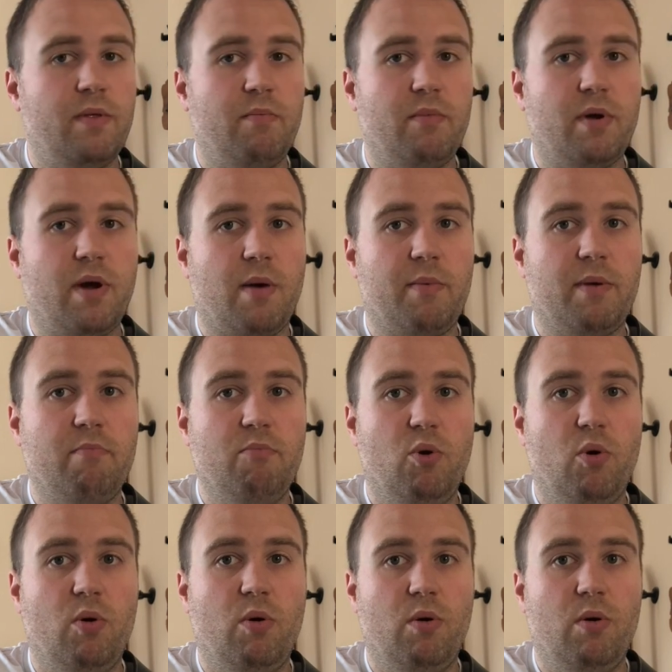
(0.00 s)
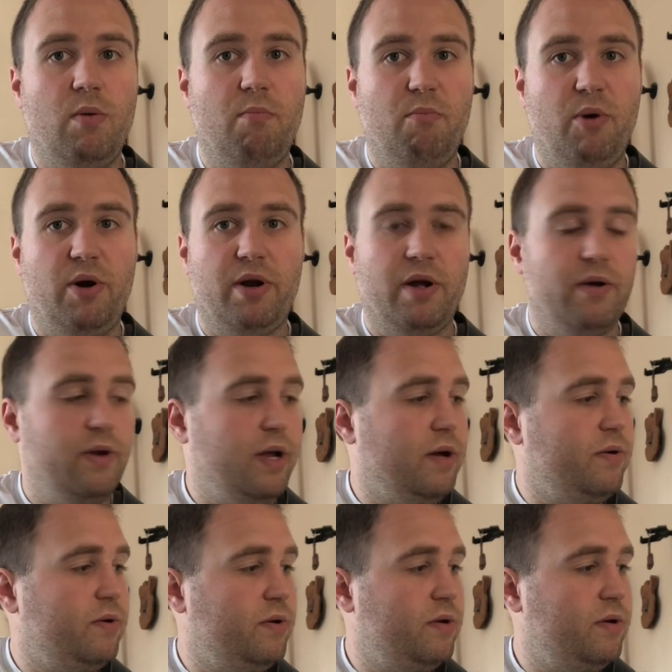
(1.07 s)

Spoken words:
becoming more mono now.